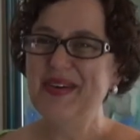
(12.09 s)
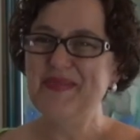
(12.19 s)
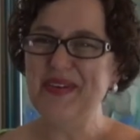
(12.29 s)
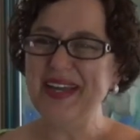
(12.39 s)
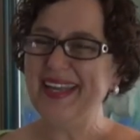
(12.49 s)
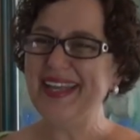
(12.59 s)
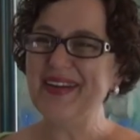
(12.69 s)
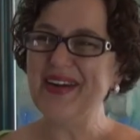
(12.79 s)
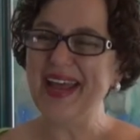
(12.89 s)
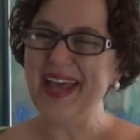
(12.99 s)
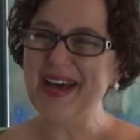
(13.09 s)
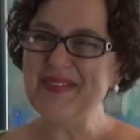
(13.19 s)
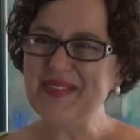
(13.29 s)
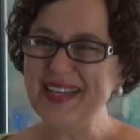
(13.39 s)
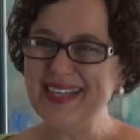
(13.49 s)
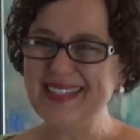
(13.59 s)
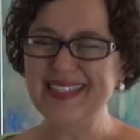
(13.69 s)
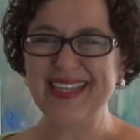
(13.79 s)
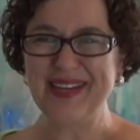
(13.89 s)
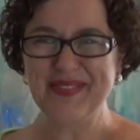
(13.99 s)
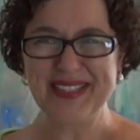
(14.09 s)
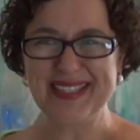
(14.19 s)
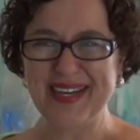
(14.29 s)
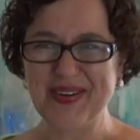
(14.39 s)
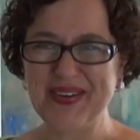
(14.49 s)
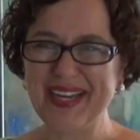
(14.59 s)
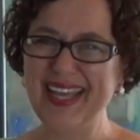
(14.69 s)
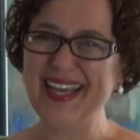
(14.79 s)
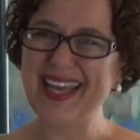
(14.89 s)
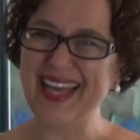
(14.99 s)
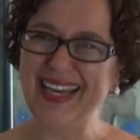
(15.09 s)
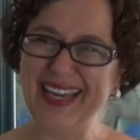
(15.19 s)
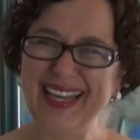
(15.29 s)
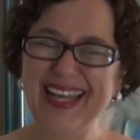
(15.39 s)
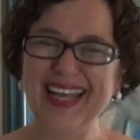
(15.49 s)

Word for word: But here I am, it's time to start working again.